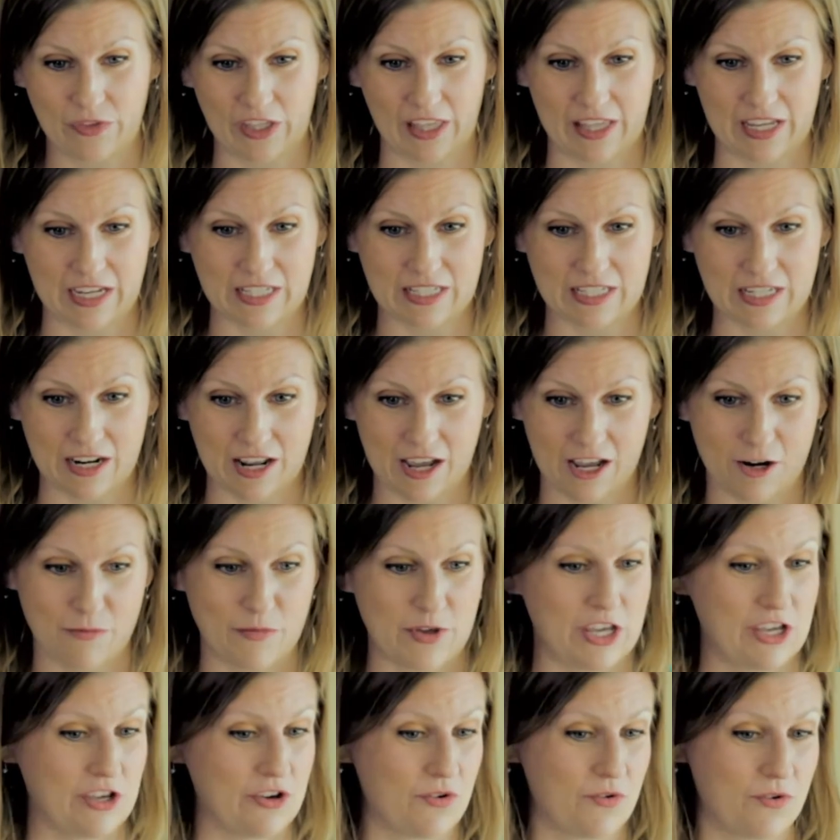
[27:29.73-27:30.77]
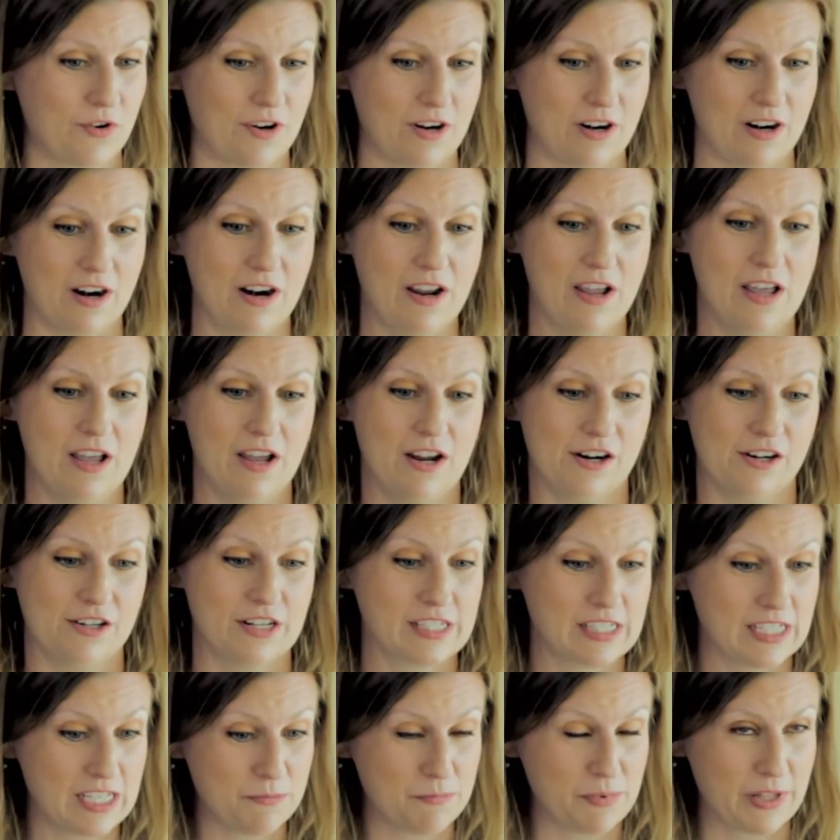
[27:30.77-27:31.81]
like a tenotomy or
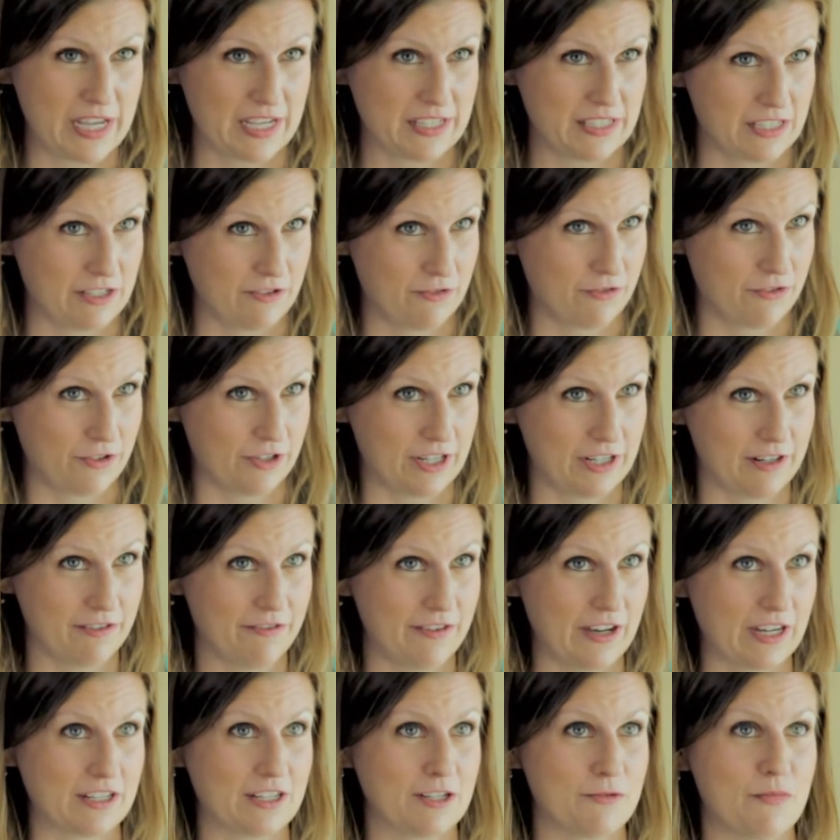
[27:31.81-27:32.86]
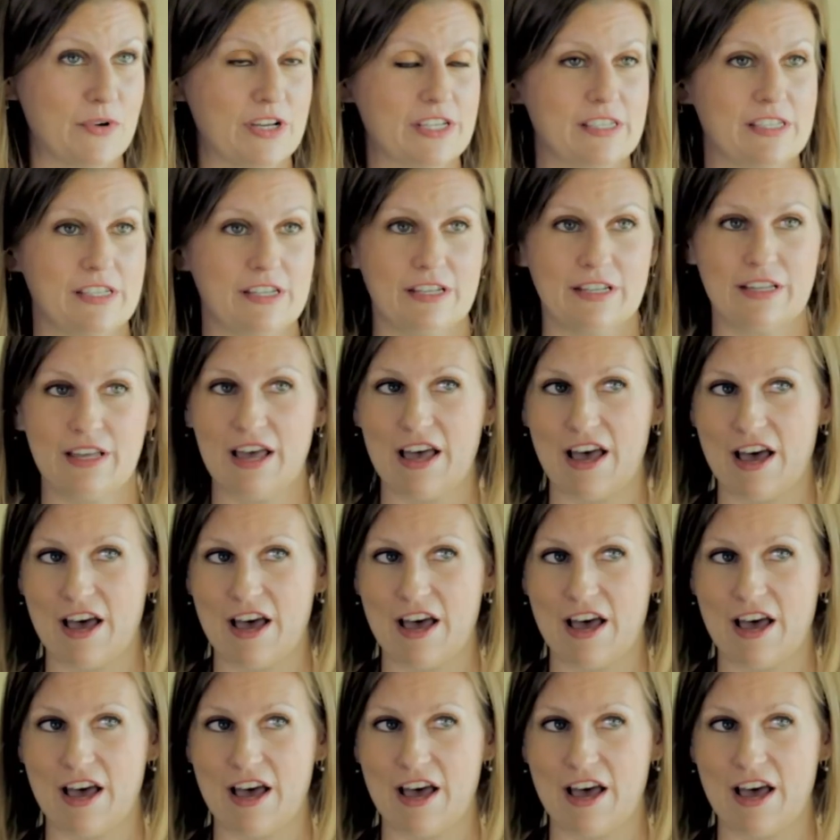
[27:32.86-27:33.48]
a Z-plasty for an affected muscle,